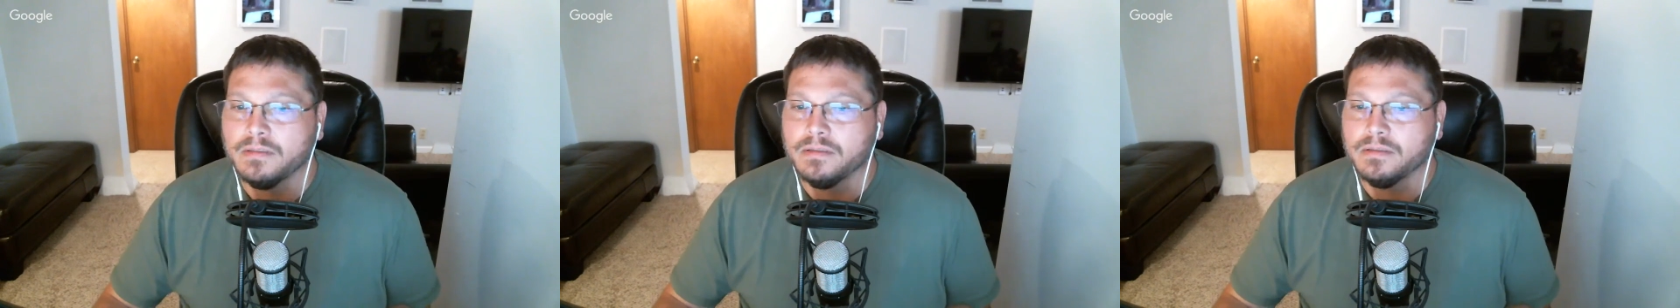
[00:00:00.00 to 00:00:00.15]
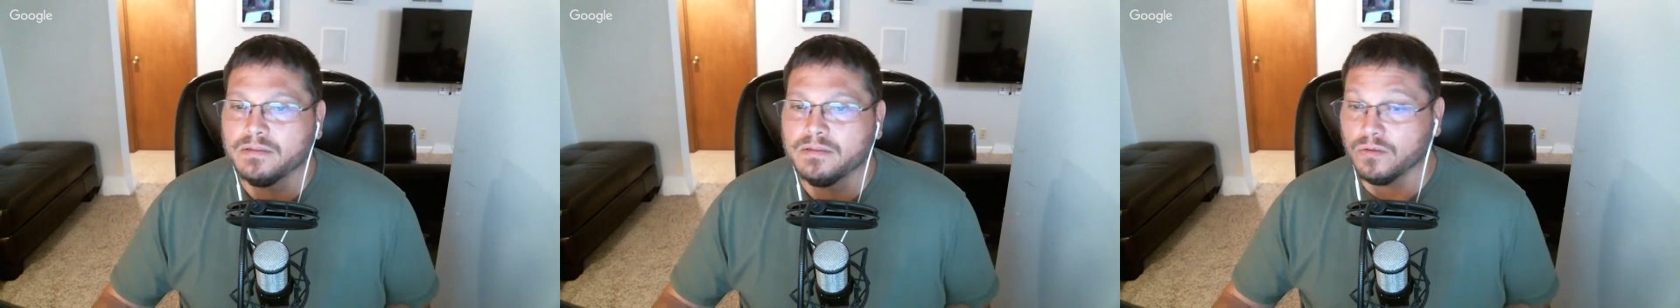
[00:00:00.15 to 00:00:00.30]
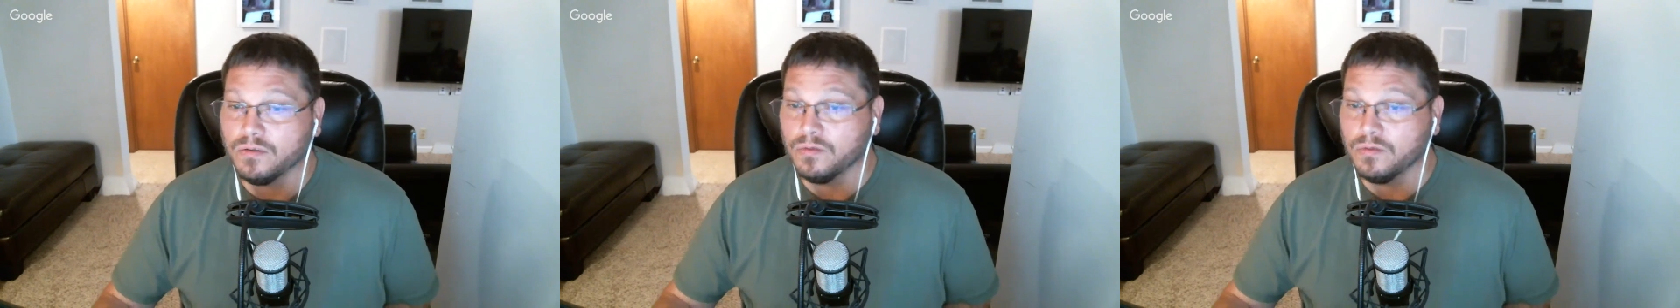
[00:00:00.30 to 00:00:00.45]

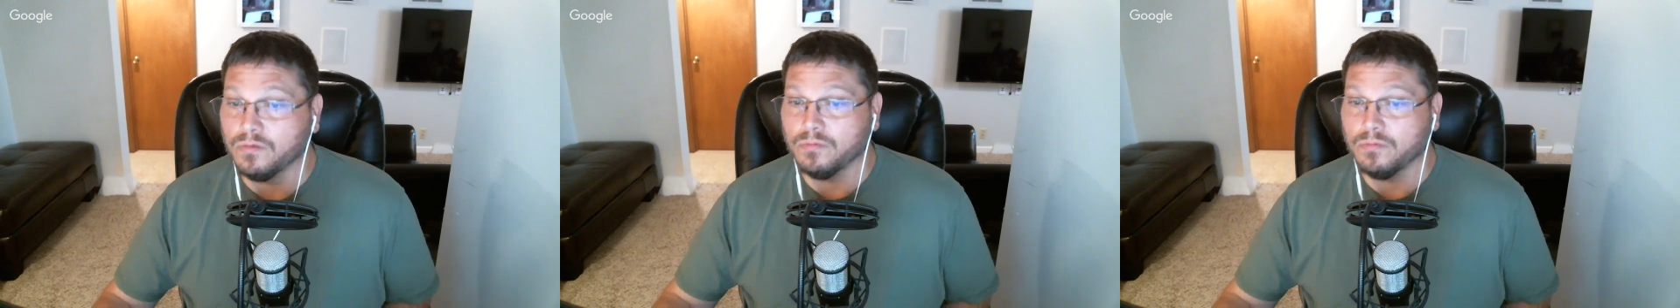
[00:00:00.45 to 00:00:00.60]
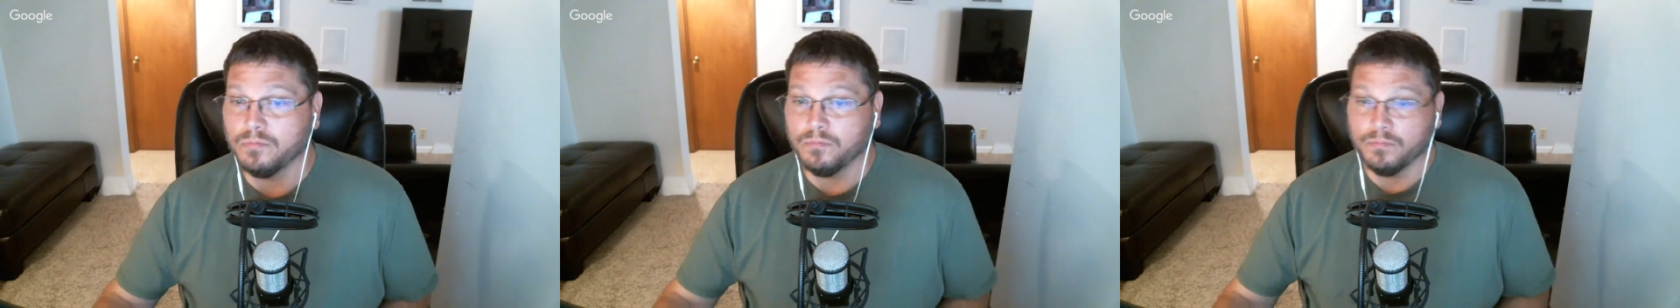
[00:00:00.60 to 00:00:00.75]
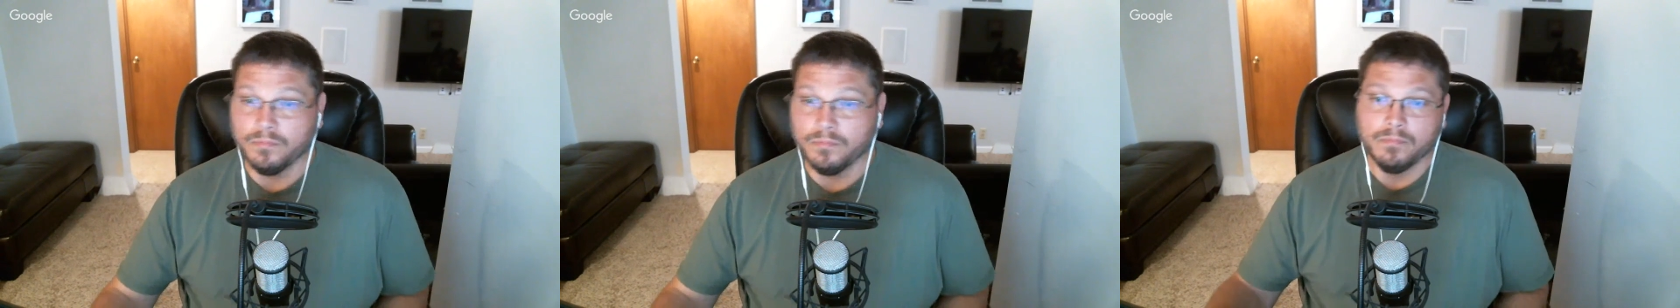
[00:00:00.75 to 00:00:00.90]
So
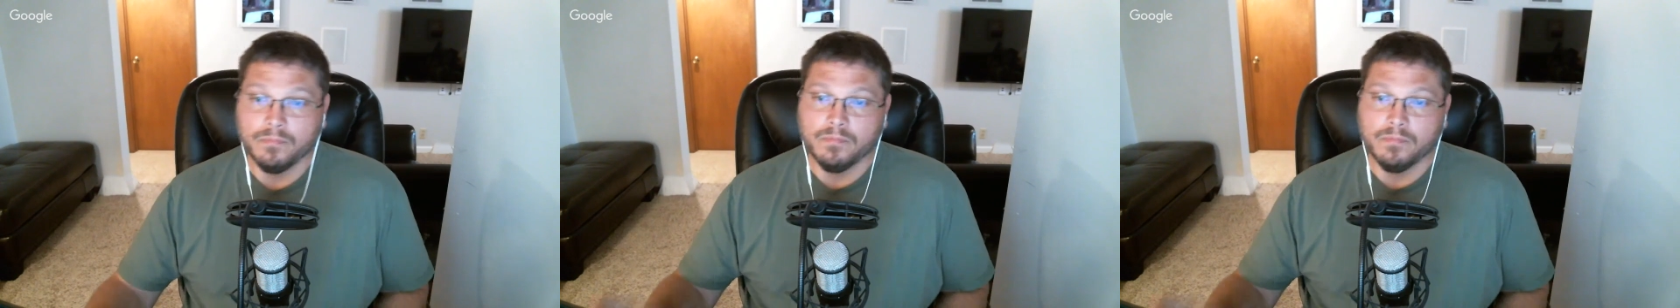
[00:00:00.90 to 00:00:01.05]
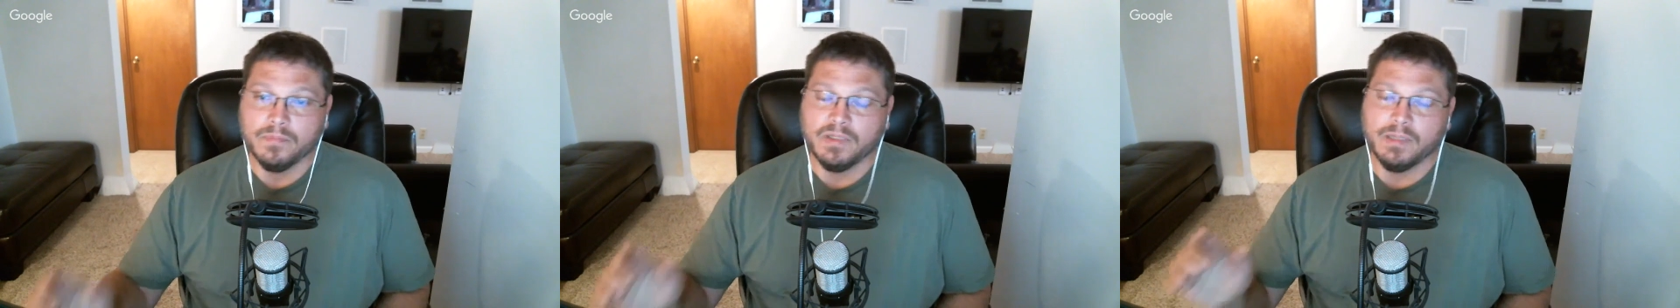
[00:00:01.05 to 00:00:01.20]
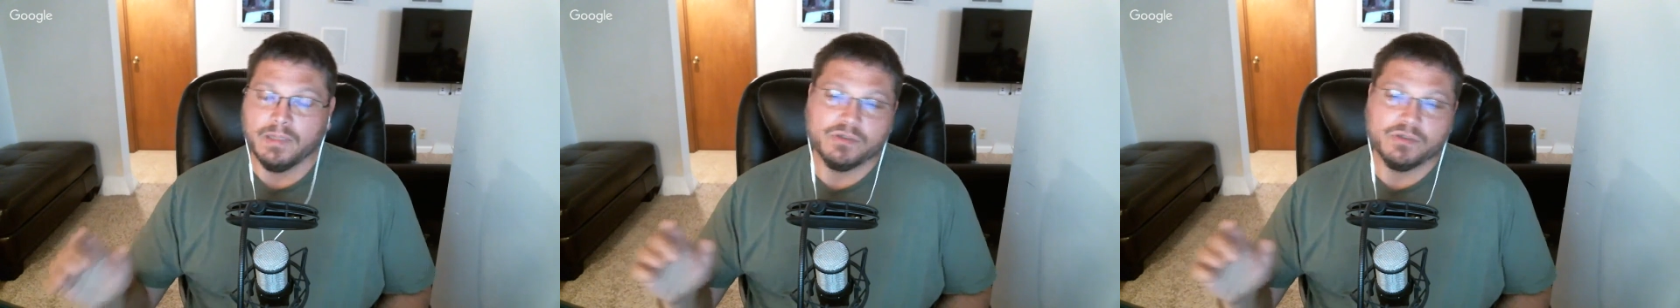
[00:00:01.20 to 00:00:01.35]

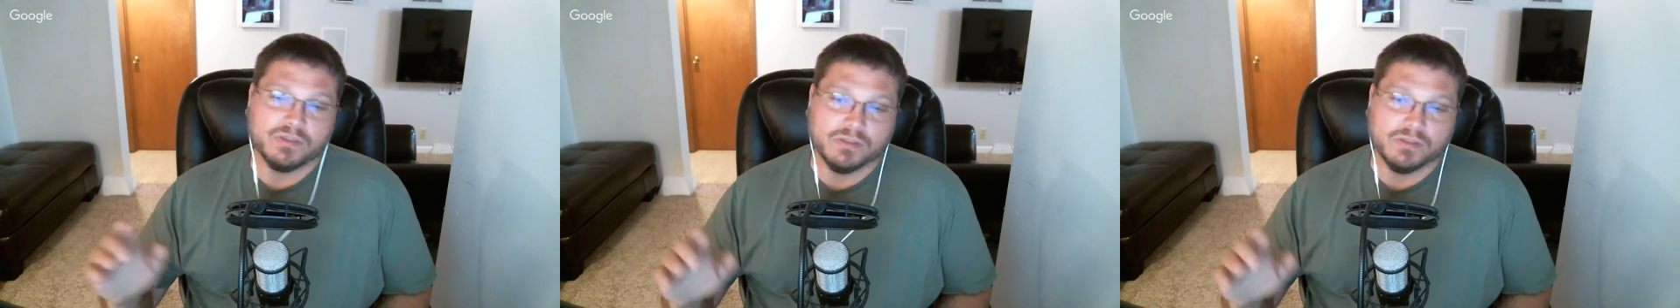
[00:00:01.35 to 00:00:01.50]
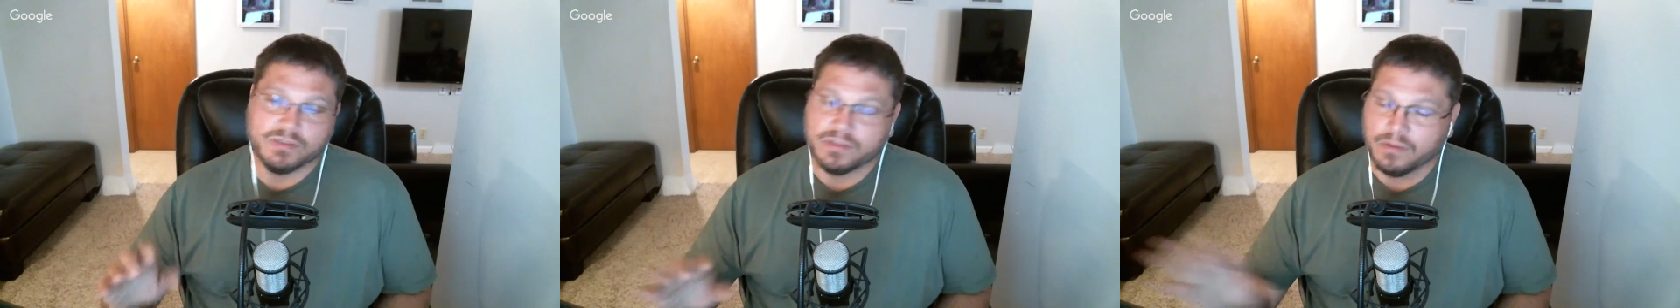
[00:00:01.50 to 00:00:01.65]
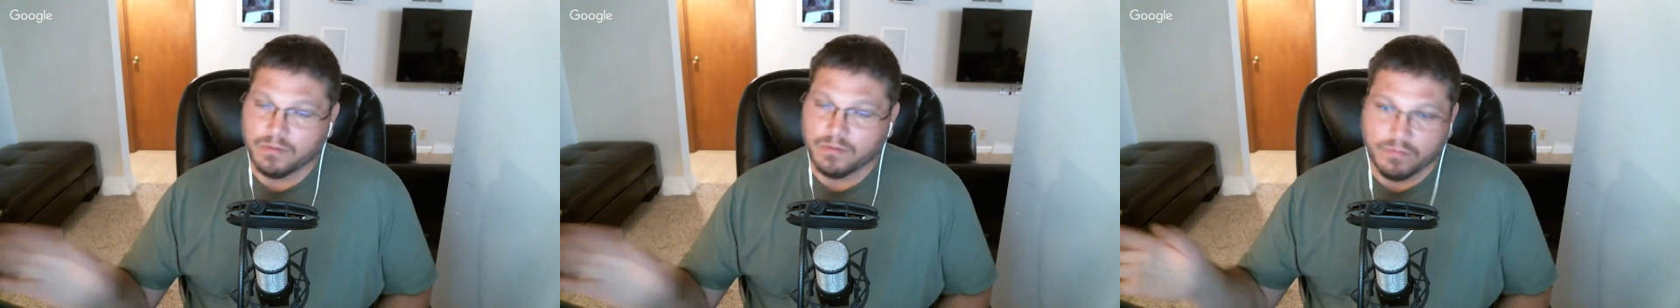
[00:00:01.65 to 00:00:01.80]
I'm just going to
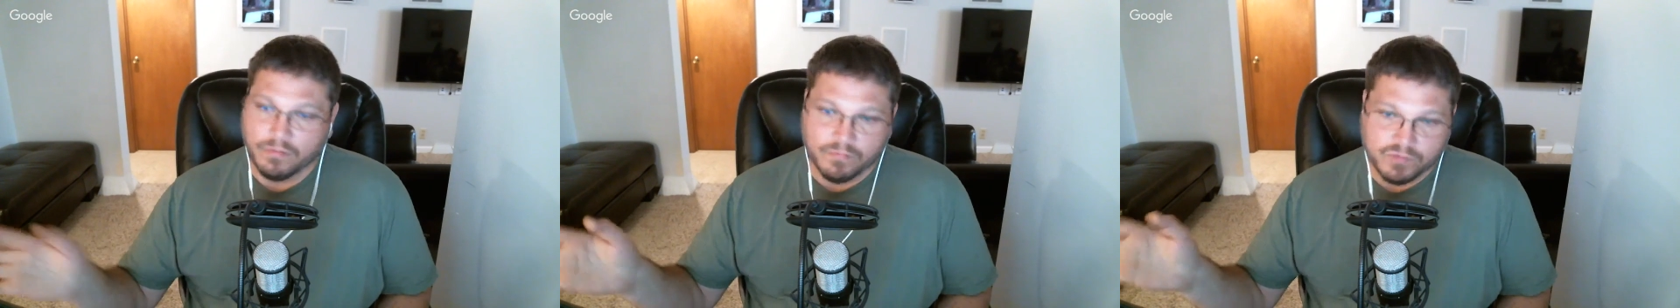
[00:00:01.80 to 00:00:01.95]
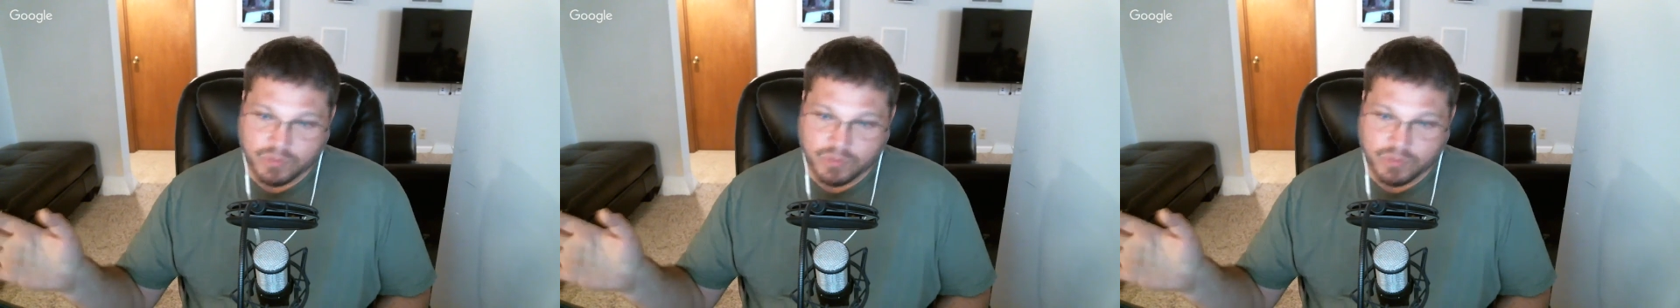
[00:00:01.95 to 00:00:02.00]
start over.